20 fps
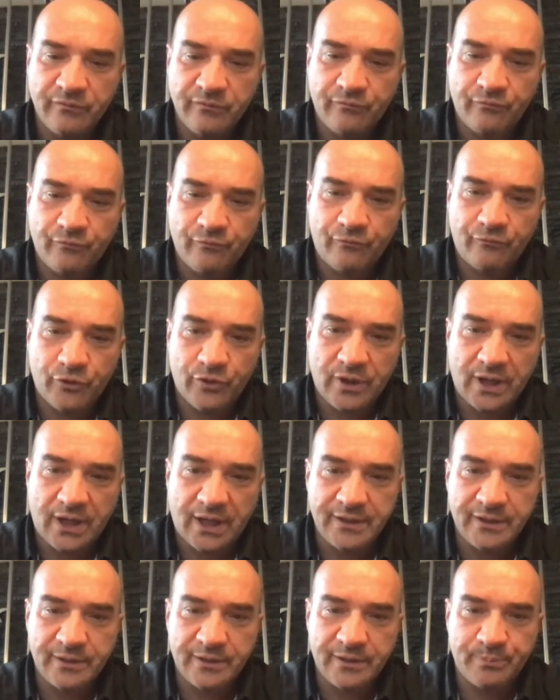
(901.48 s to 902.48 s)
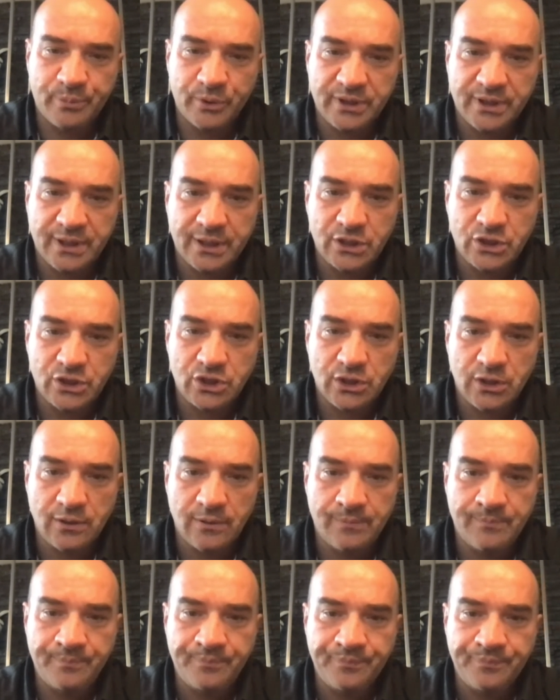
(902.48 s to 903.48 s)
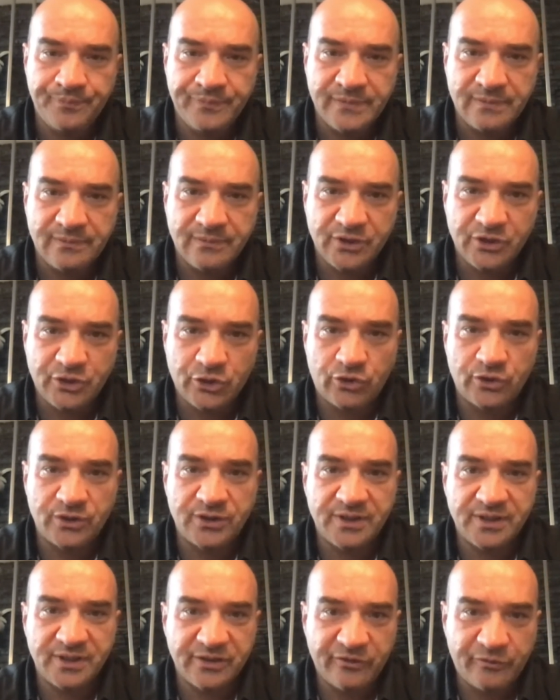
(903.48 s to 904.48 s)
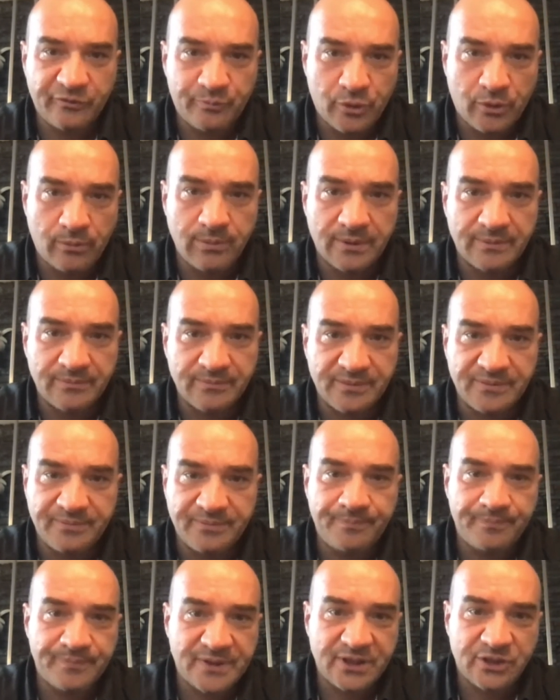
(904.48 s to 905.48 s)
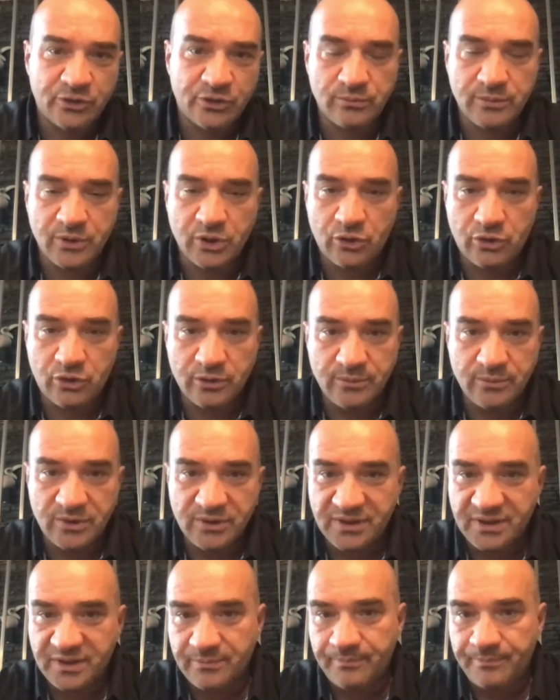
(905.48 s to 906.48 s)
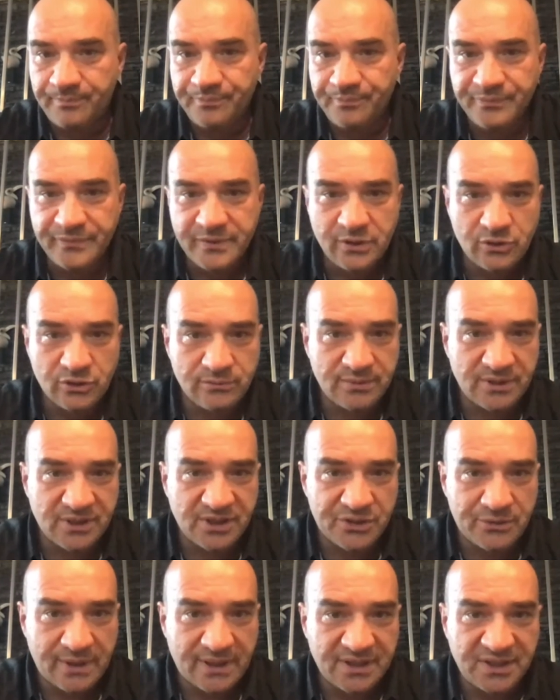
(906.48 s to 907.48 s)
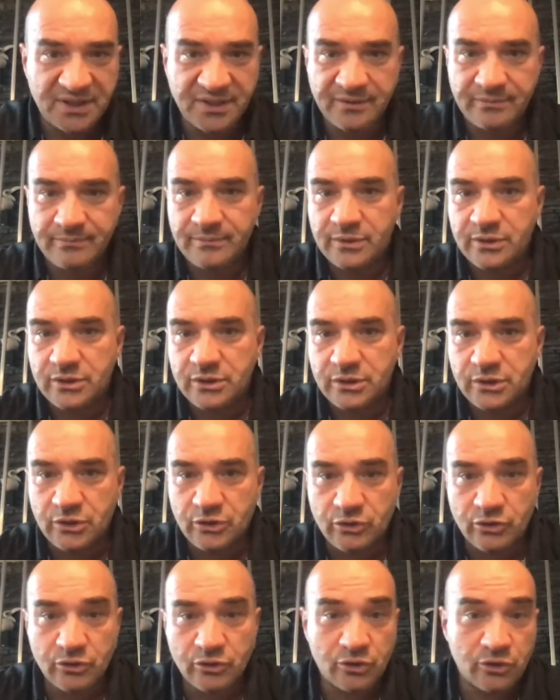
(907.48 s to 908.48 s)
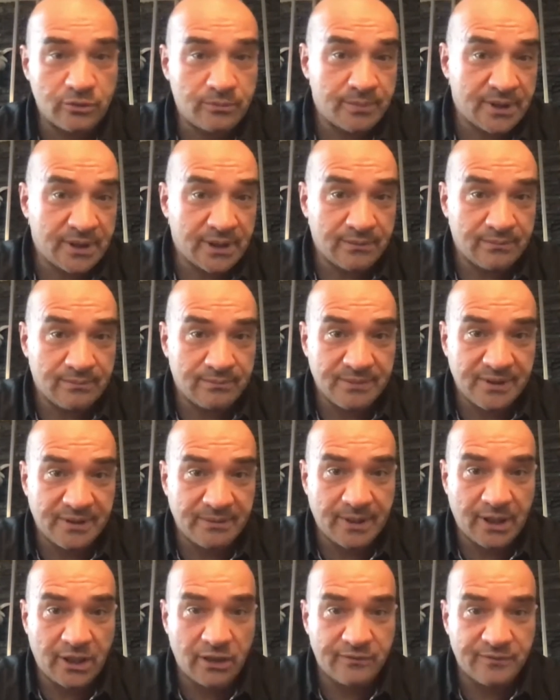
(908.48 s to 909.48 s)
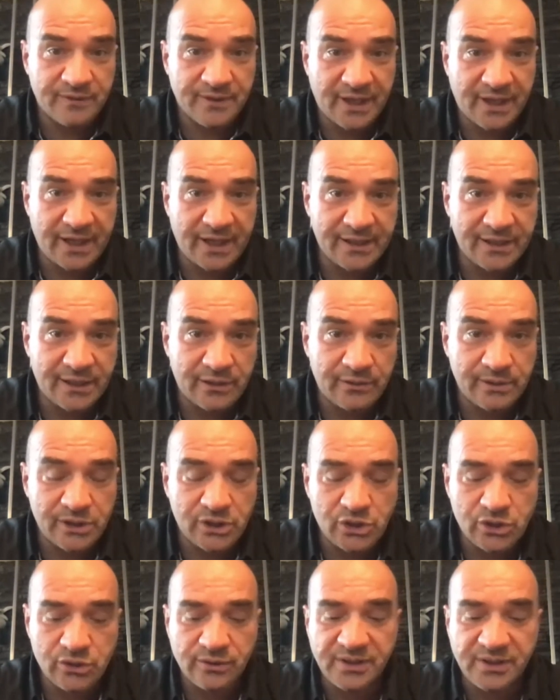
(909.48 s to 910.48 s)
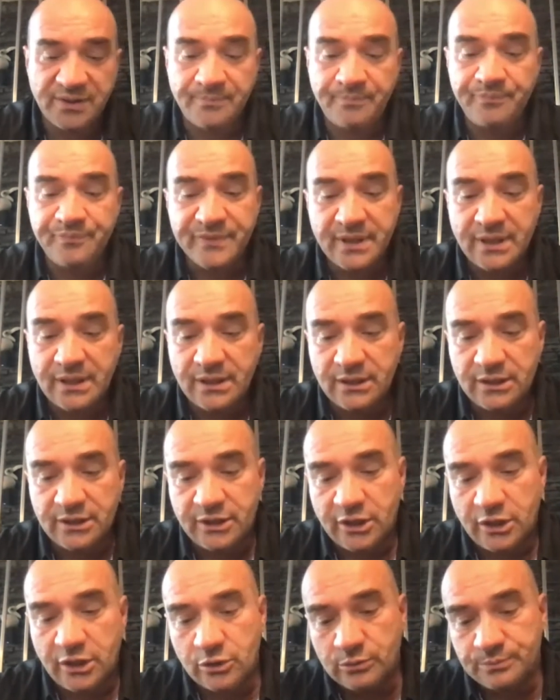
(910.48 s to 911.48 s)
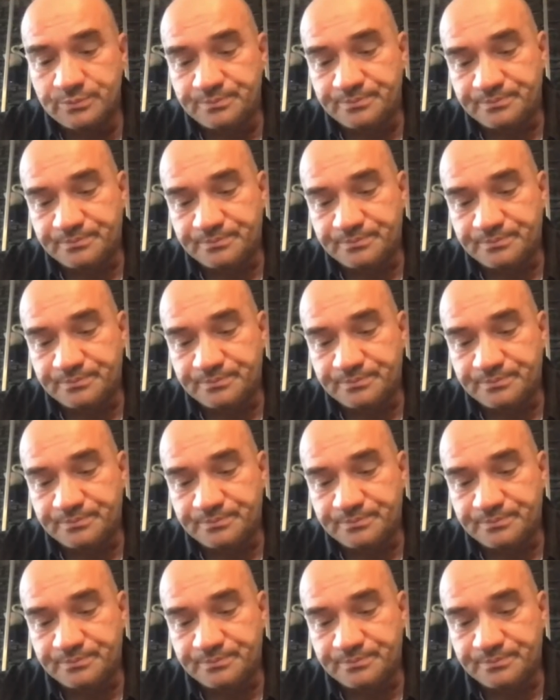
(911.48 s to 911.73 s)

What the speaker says: for other potential sources of problems. This could be hormones, could be stress, could be some kind of dietary issues. So